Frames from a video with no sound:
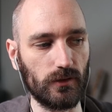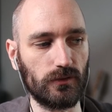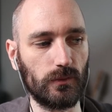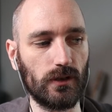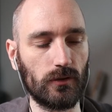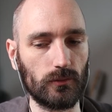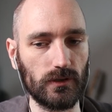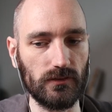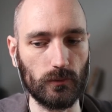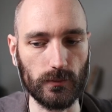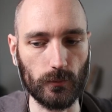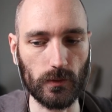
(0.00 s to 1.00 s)
because
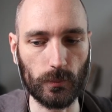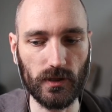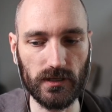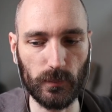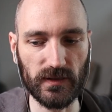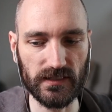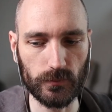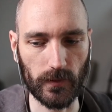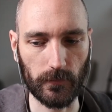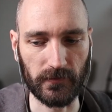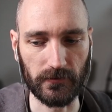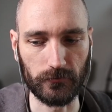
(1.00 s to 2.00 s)
we're pretty pleased with
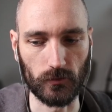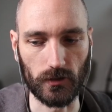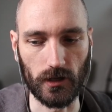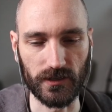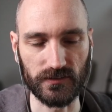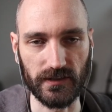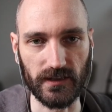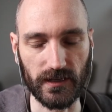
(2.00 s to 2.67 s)
update 4, honestly.